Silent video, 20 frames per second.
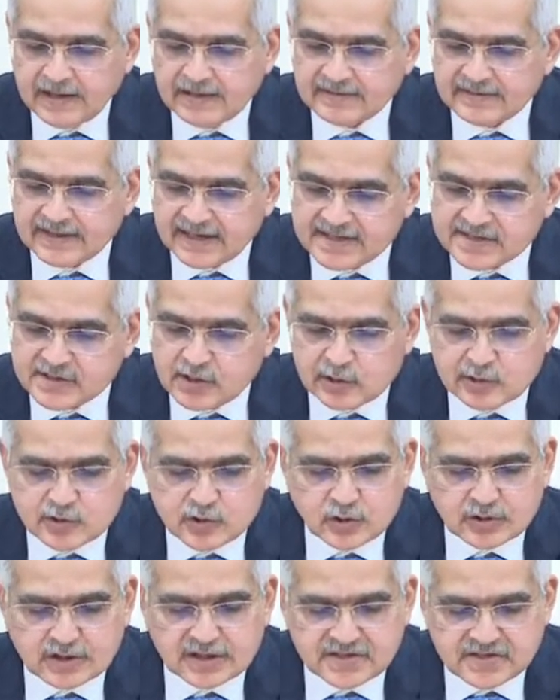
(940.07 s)
There is
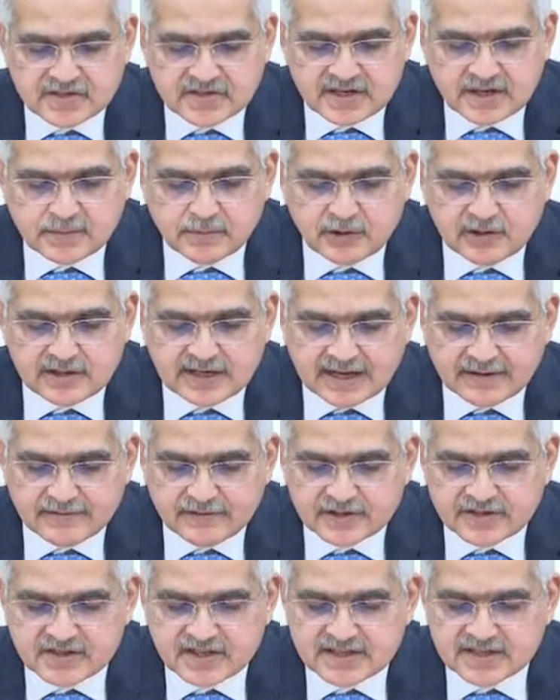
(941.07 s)
also considerable
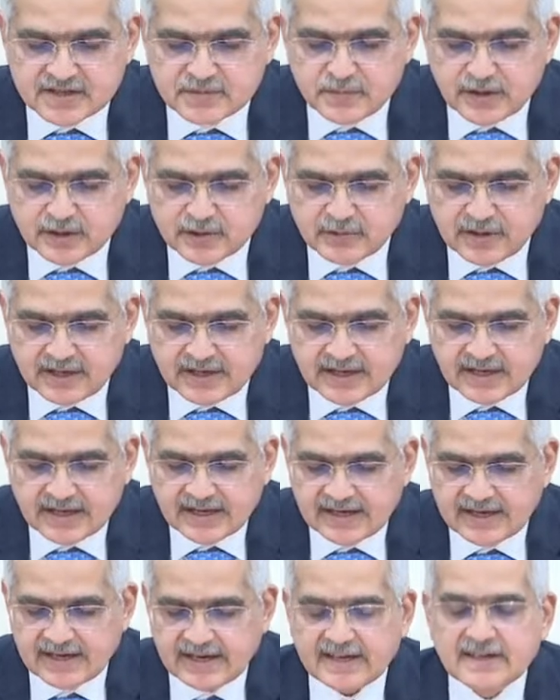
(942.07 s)
divergence between
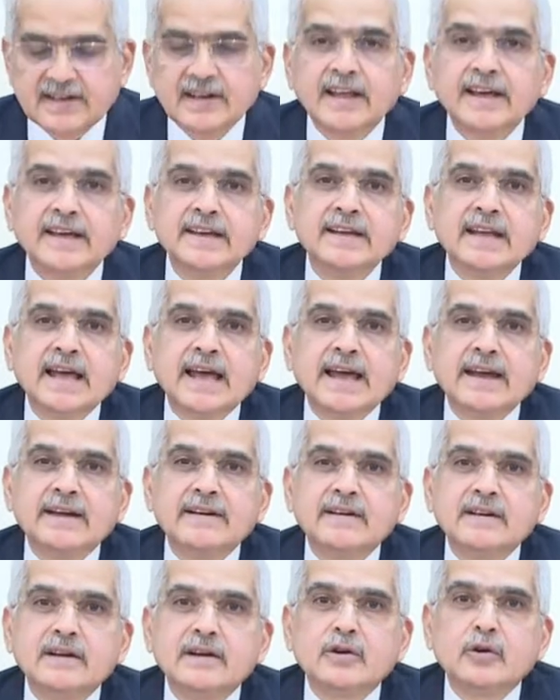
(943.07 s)
headline and
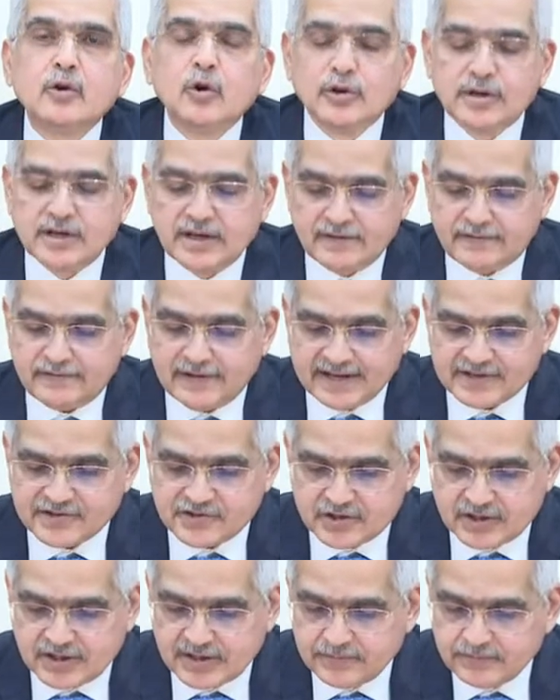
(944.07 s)
core
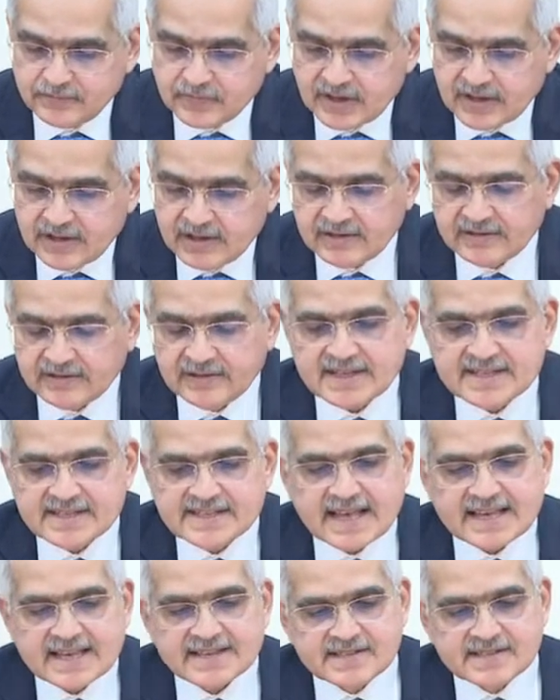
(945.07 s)
inflation. This
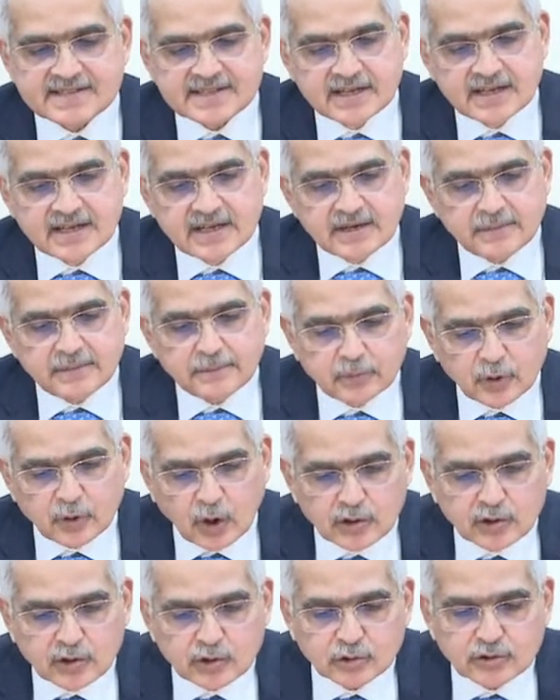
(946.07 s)
has
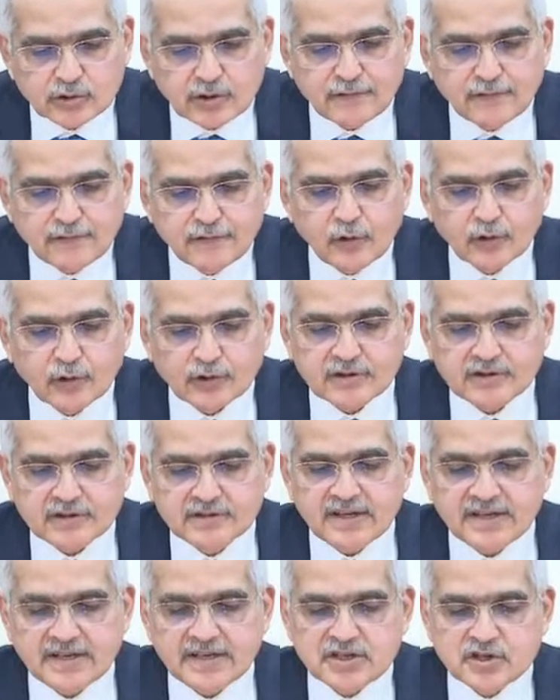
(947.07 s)
brought to the fore
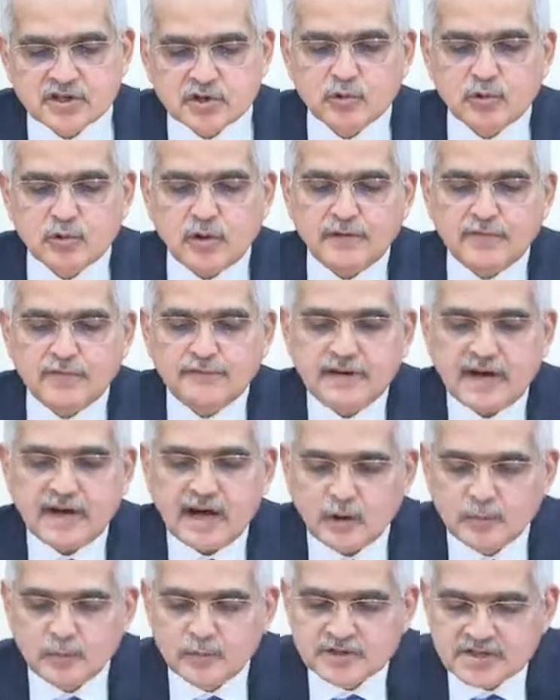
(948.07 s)
the issue of
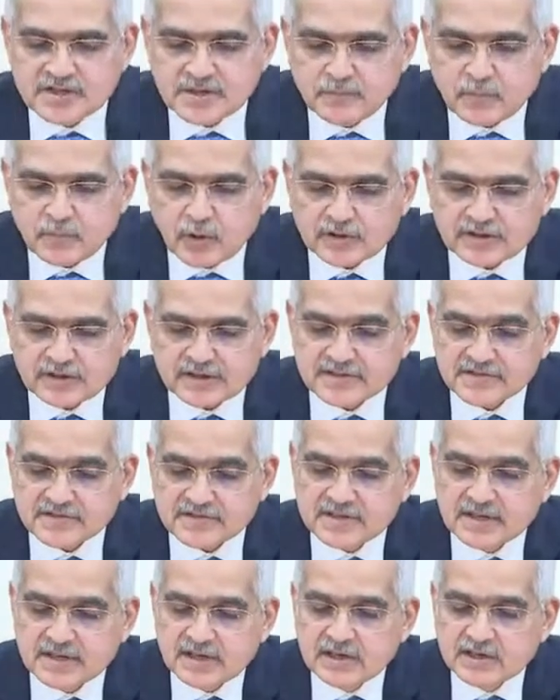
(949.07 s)
how much
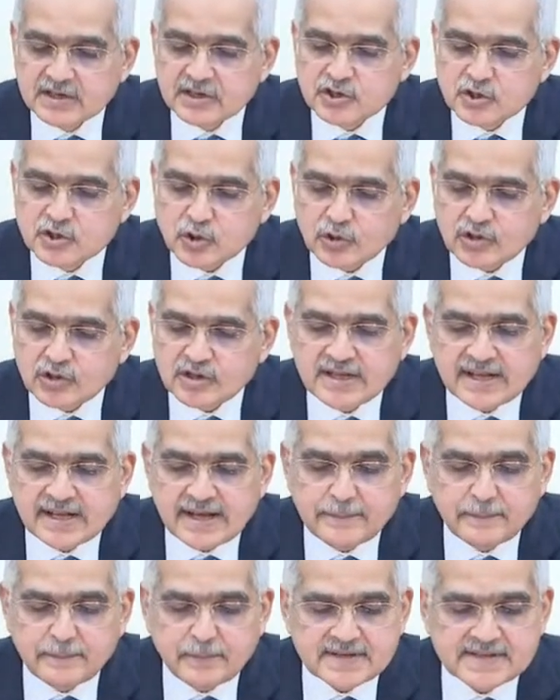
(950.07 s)
importance should the
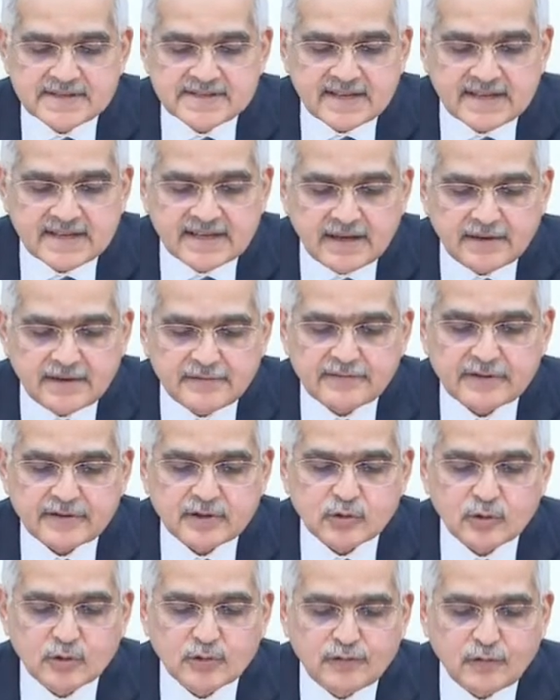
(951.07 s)
MPC give
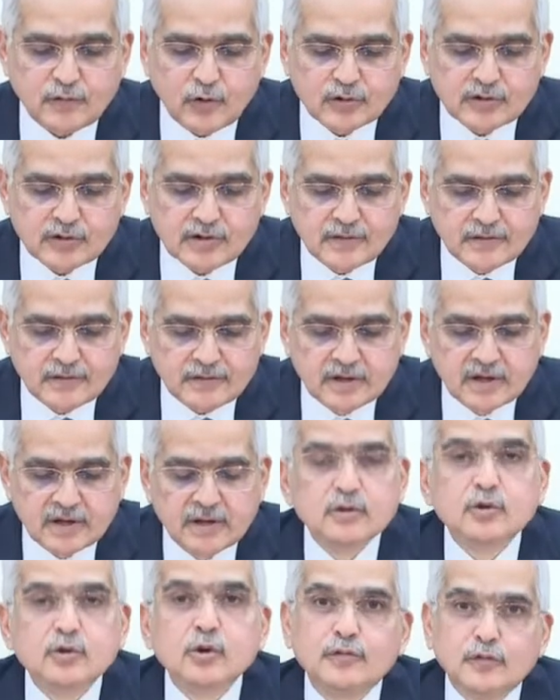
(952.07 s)
to
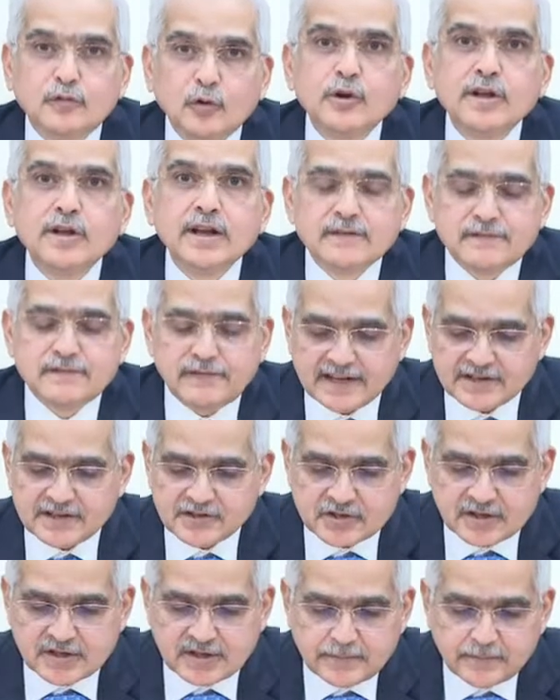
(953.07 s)
food inflation.